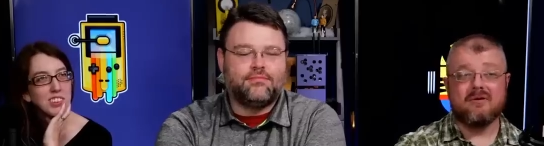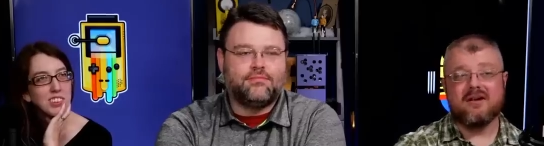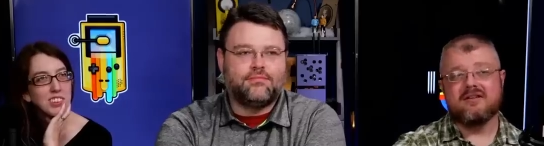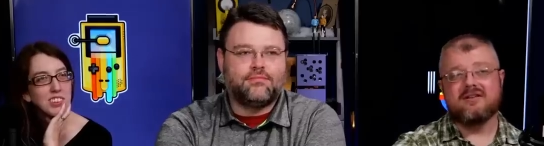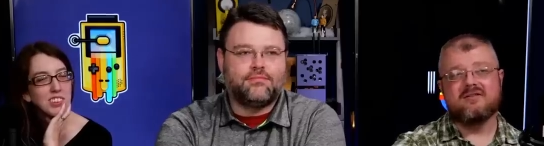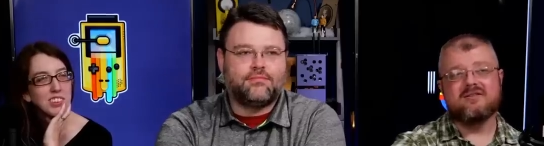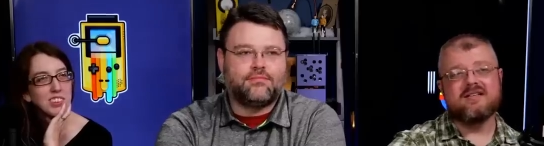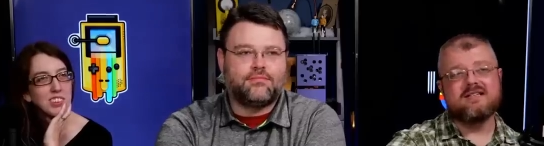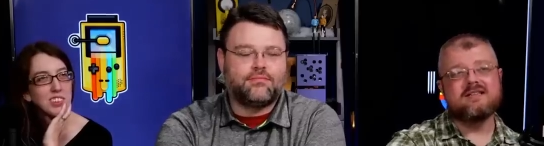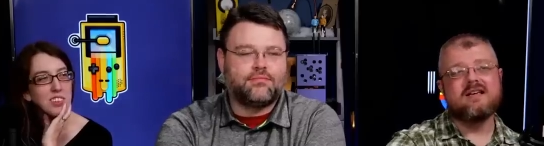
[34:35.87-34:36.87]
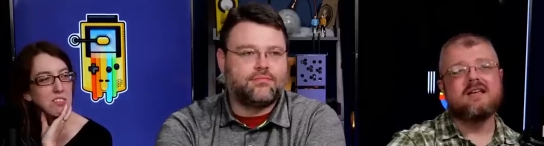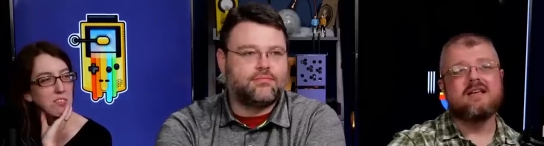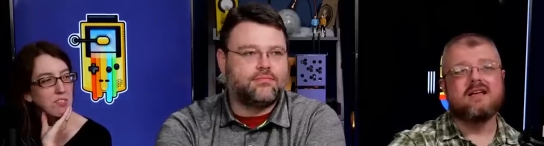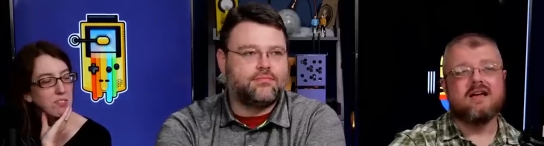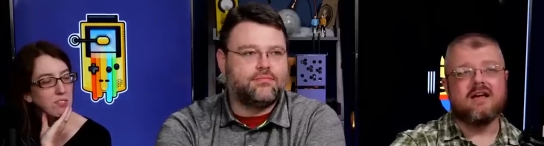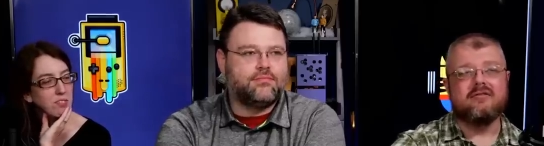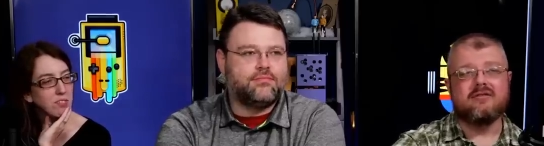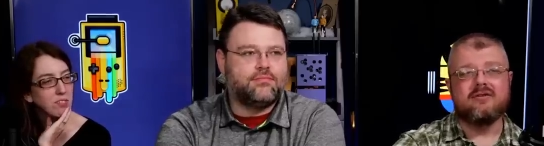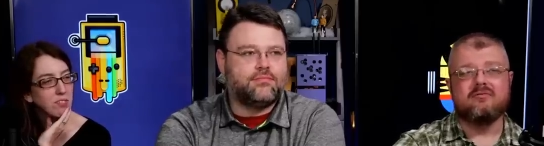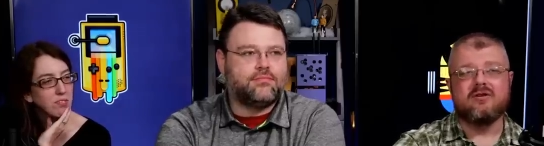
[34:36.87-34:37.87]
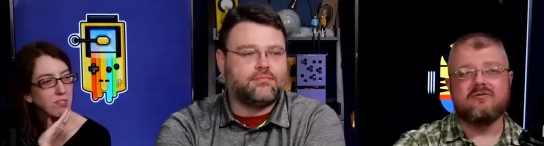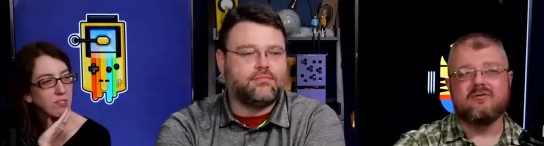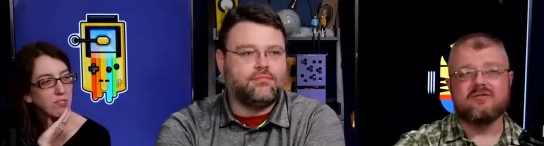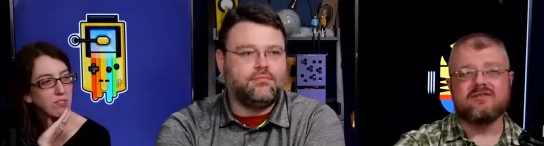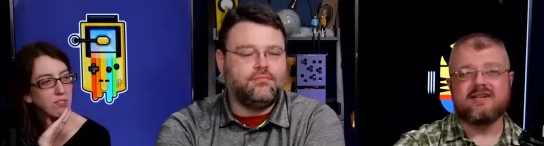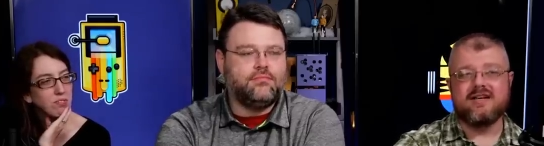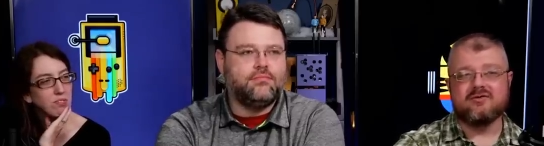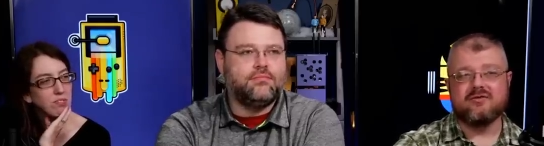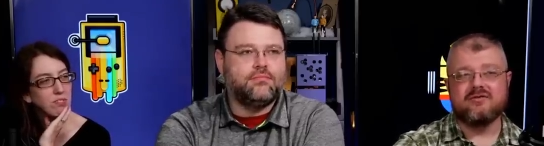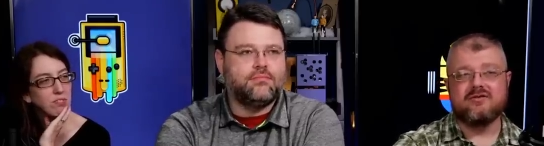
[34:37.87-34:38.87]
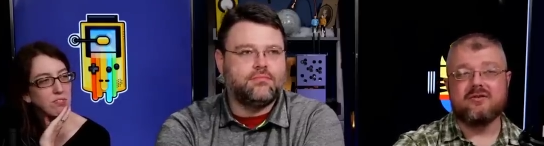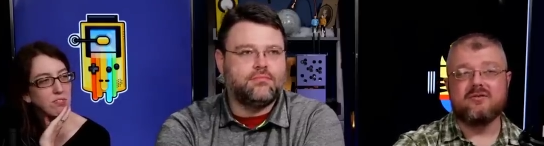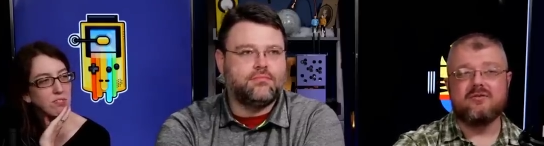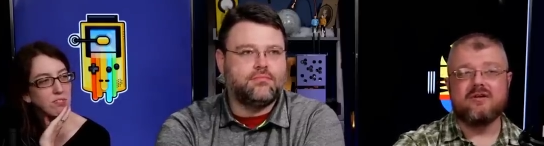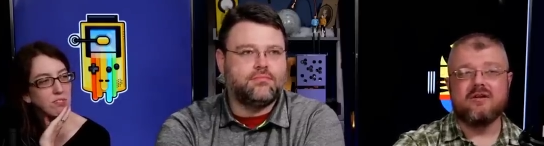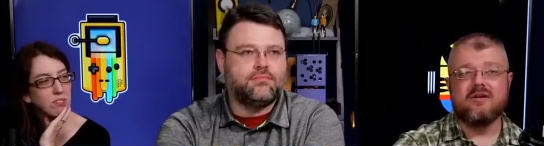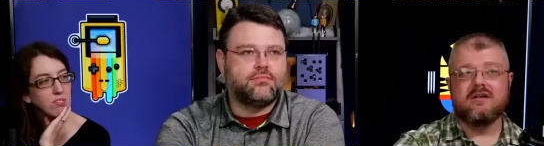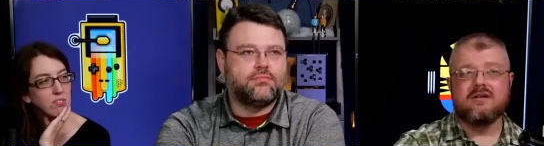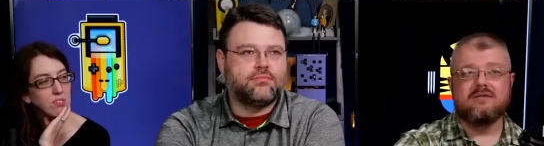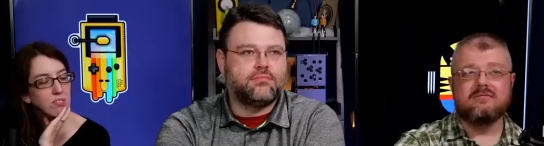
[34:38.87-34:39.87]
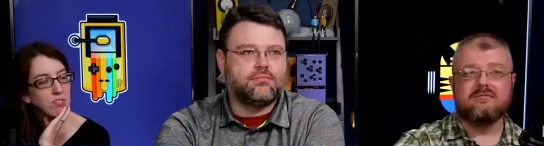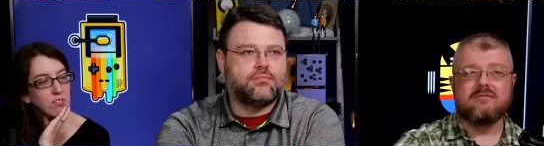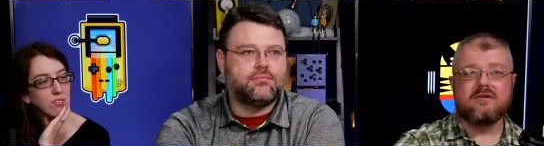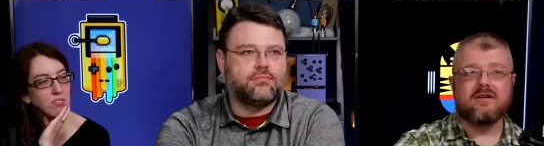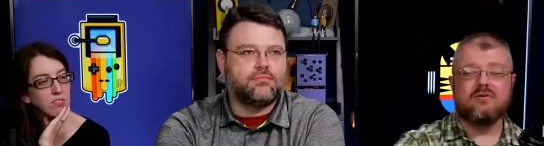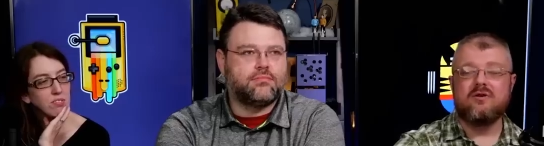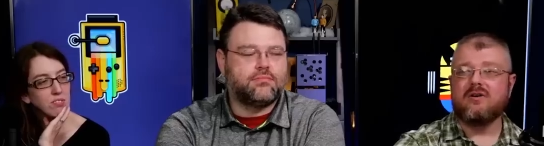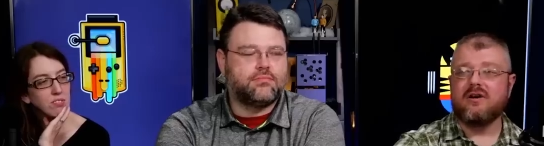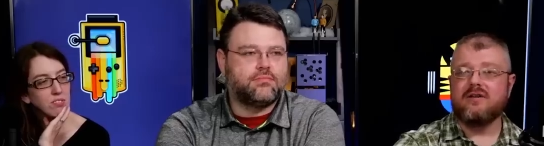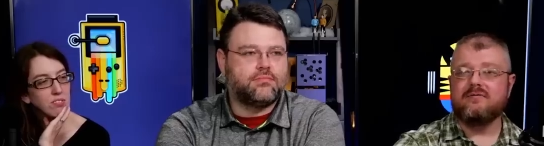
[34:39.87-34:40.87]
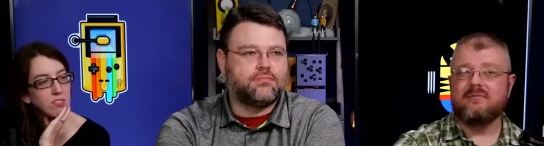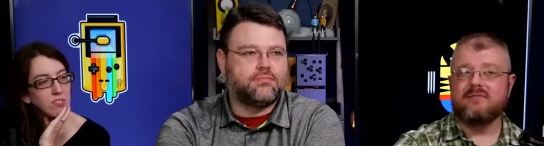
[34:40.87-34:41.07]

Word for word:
Speaker 1: But the good news is, uh, the lunar rover was scheduled to like move on